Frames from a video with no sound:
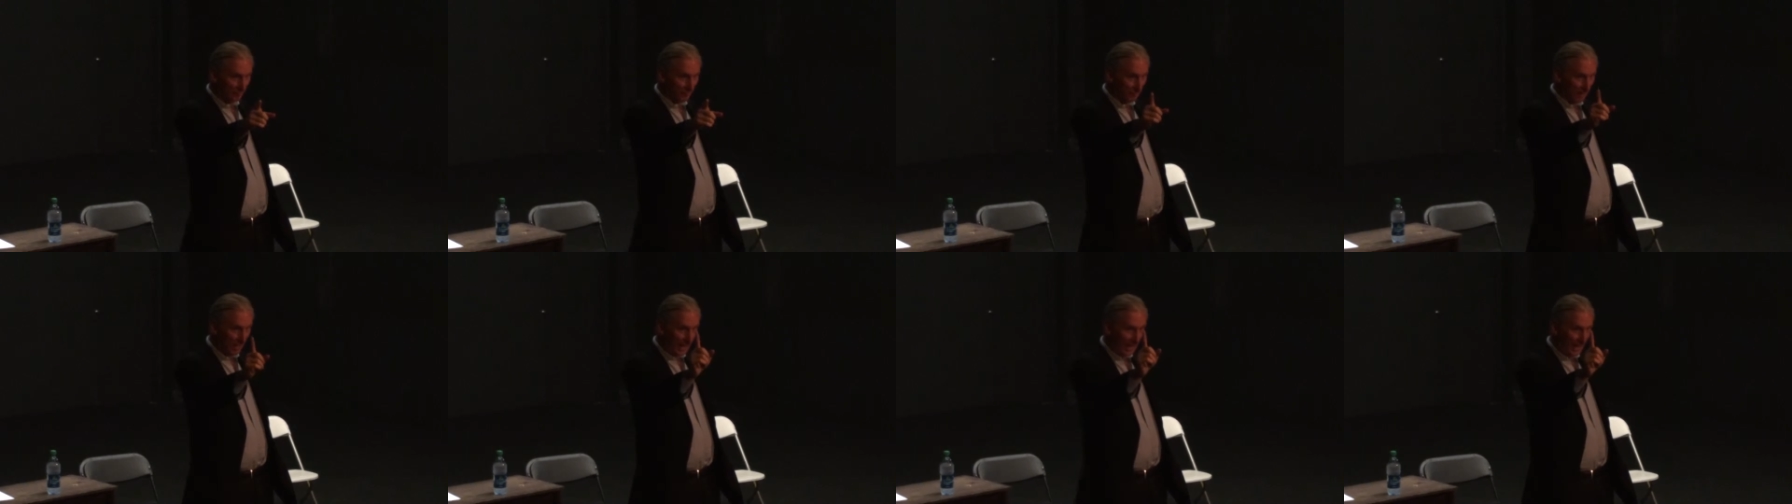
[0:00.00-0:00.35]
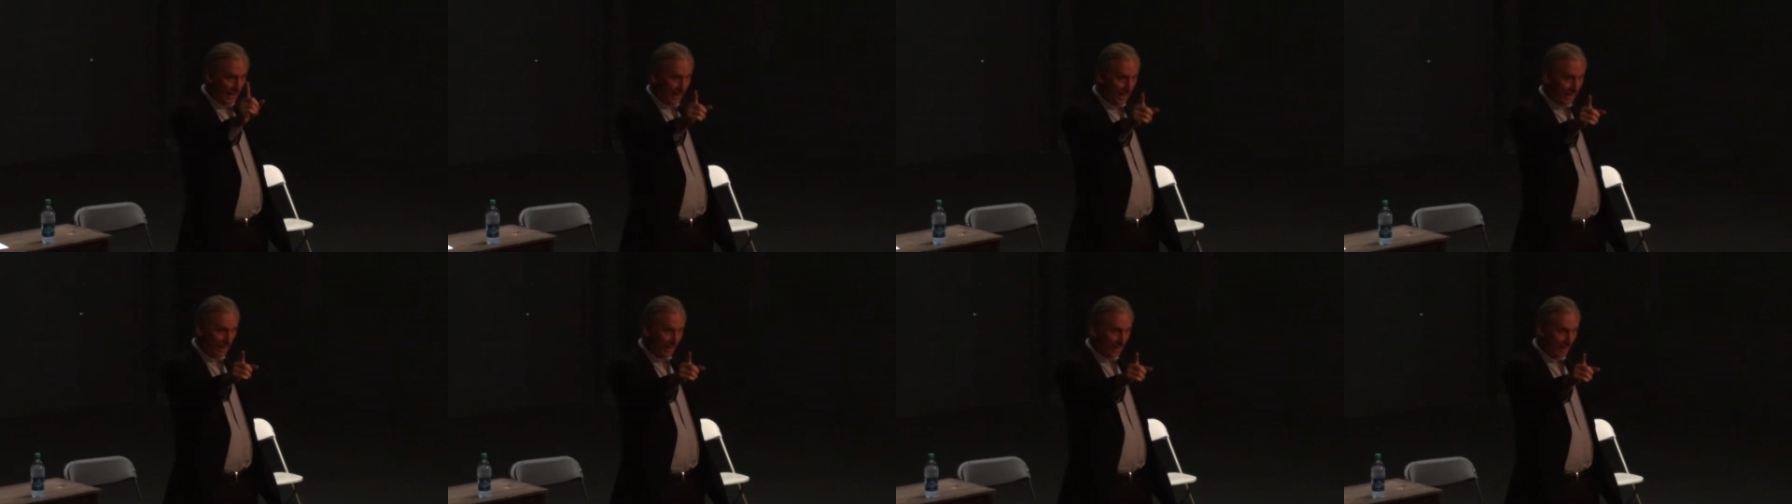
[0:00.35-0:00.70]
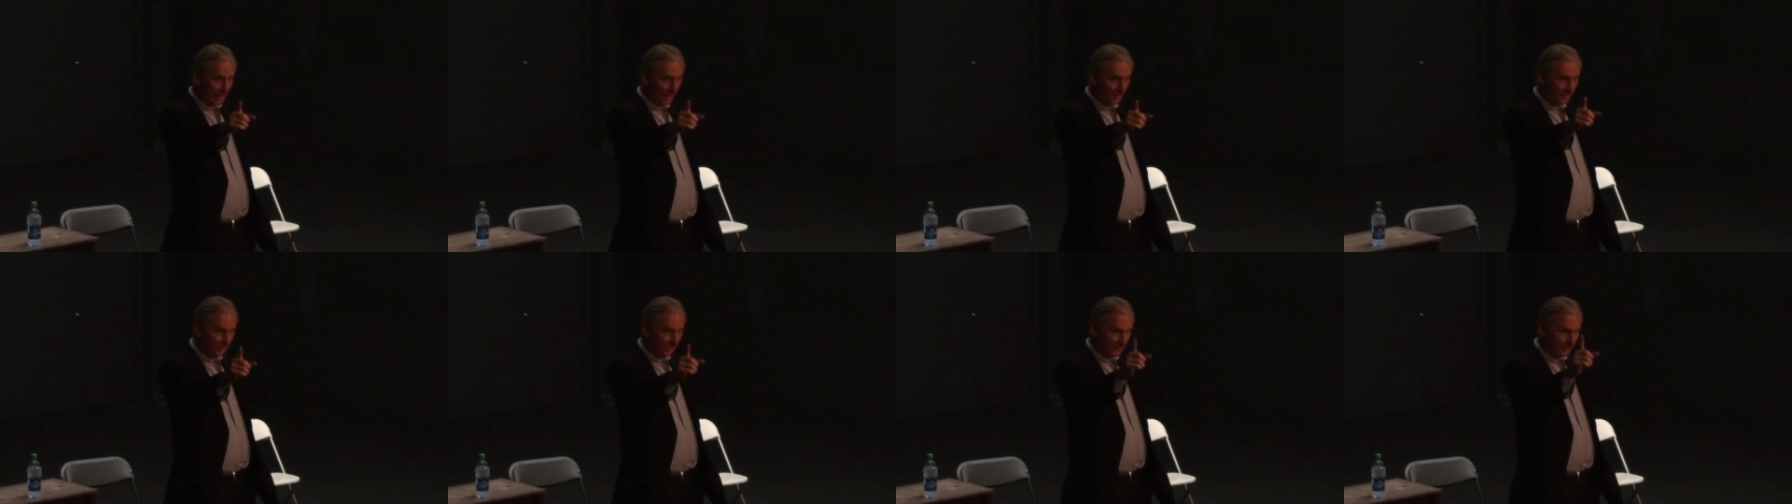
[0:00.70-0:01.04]

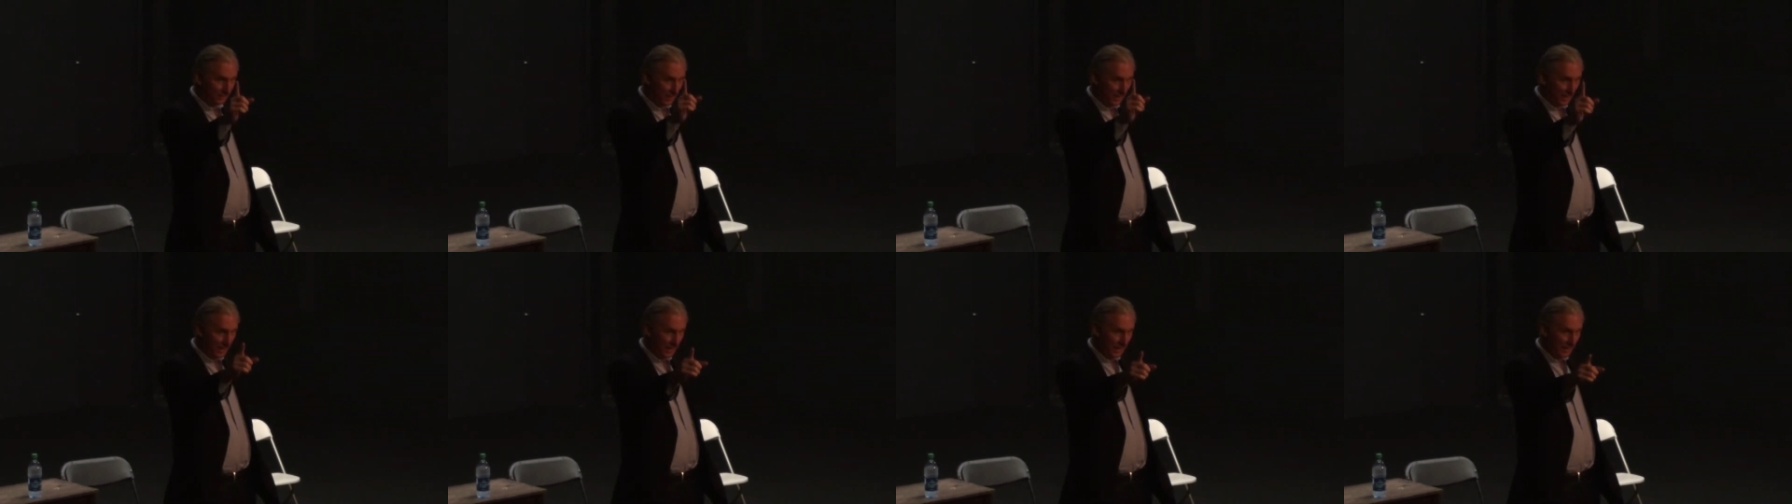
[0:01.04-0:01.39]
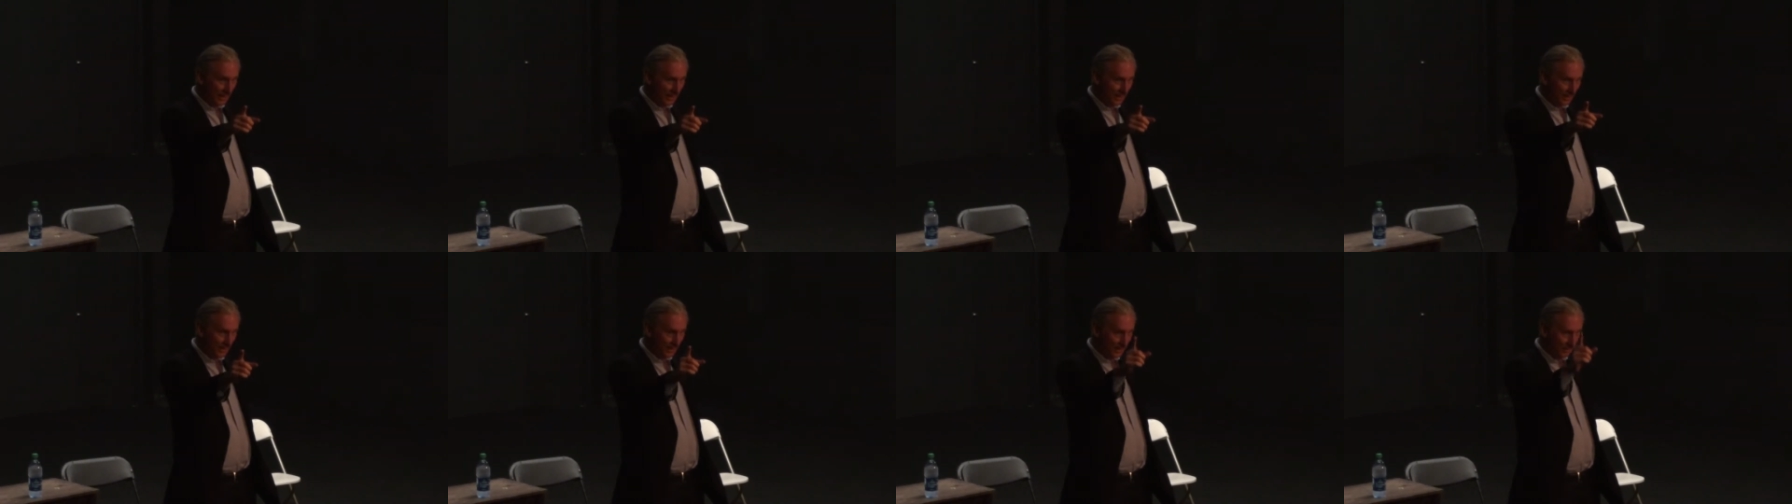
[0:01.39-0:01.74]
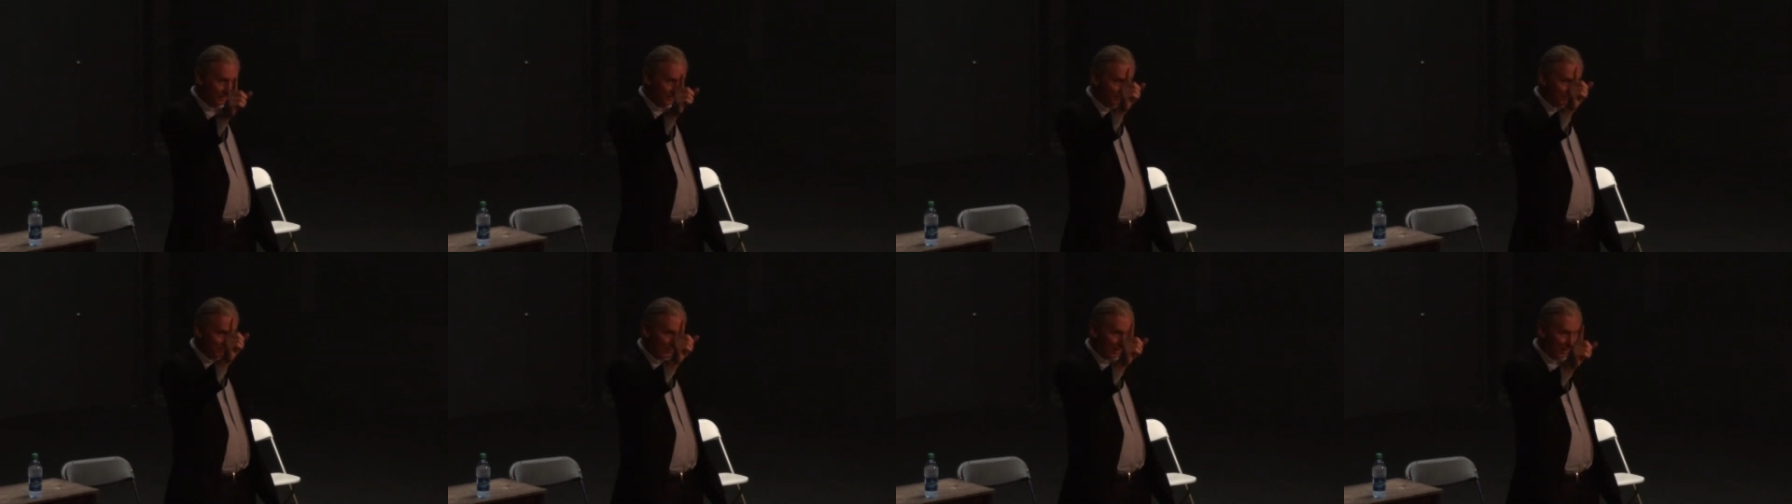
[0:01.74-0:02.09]

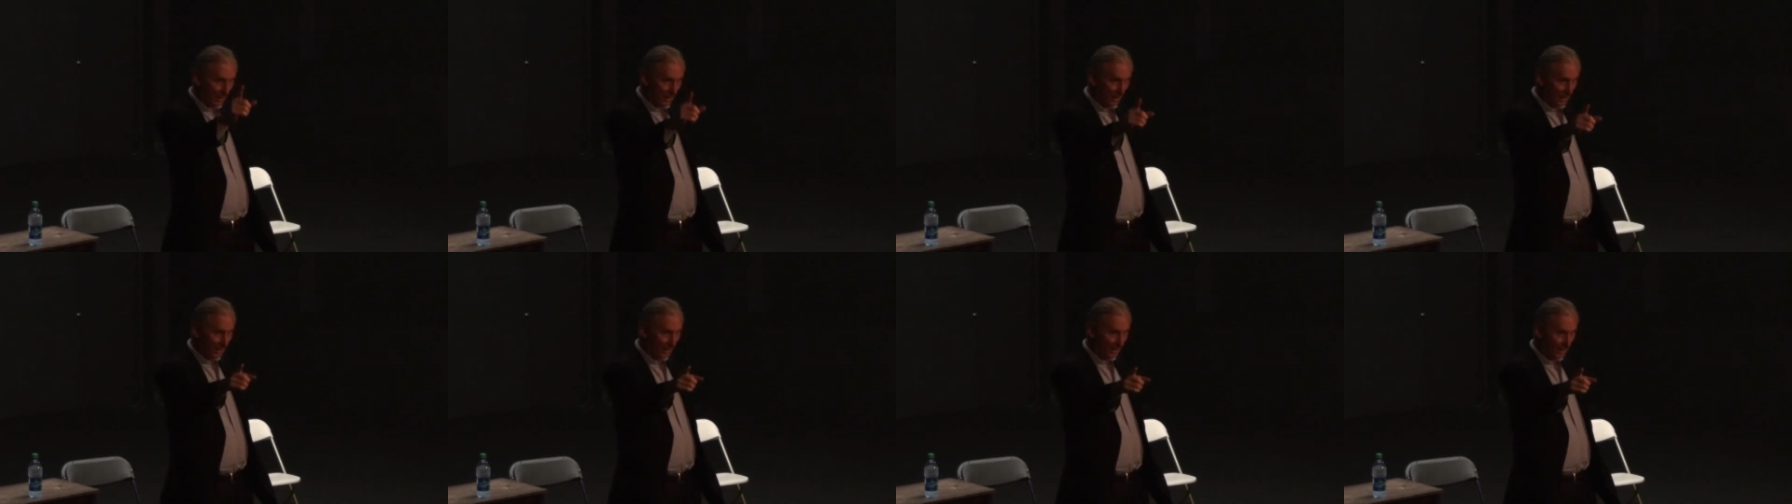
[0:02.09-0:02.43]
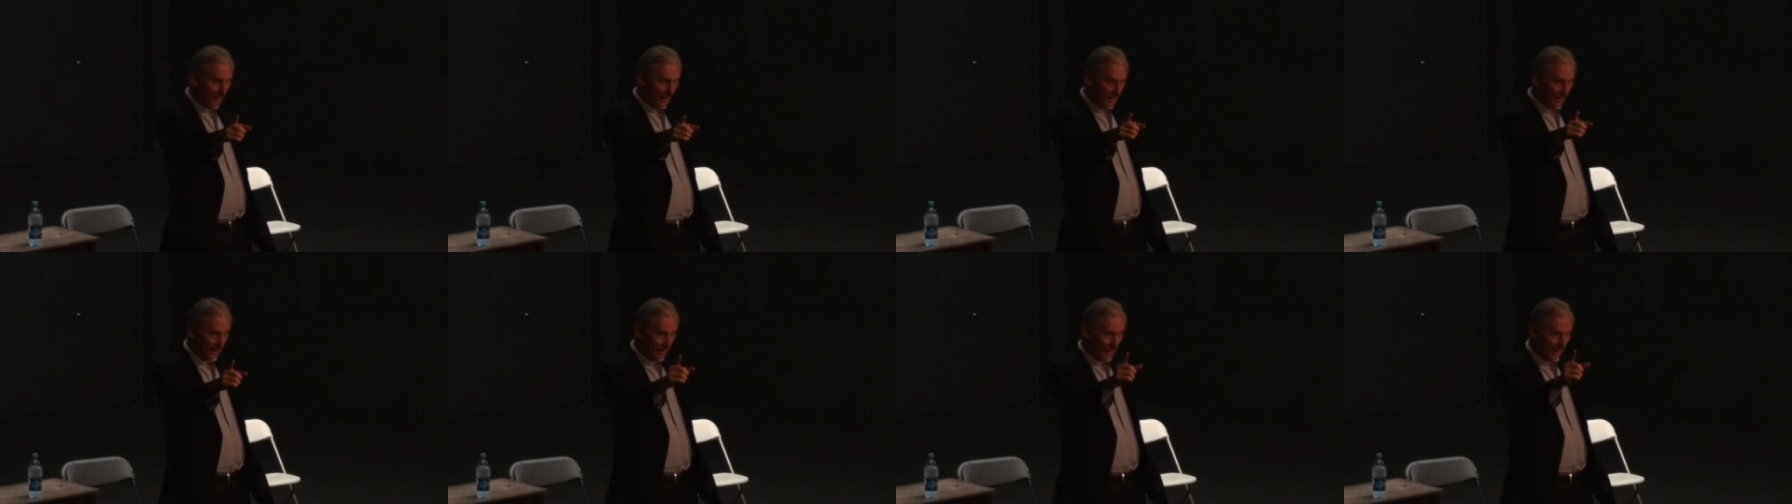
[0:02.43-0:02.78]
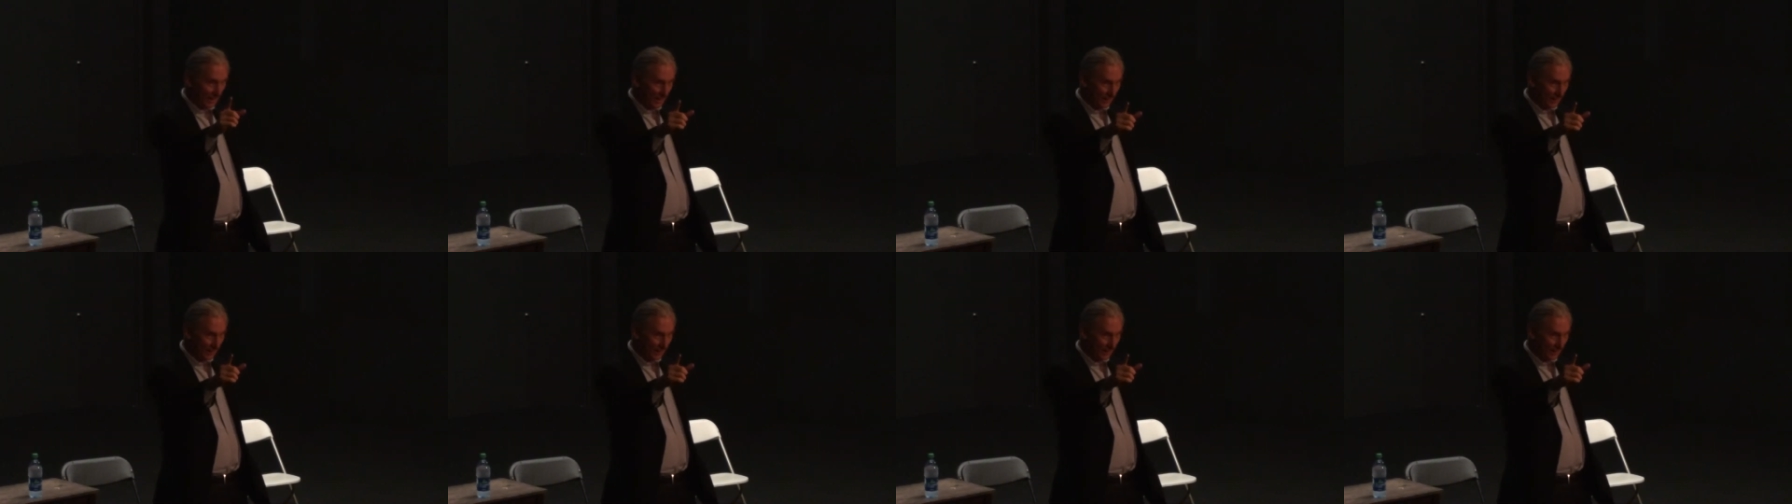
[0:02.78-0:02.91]
mandated by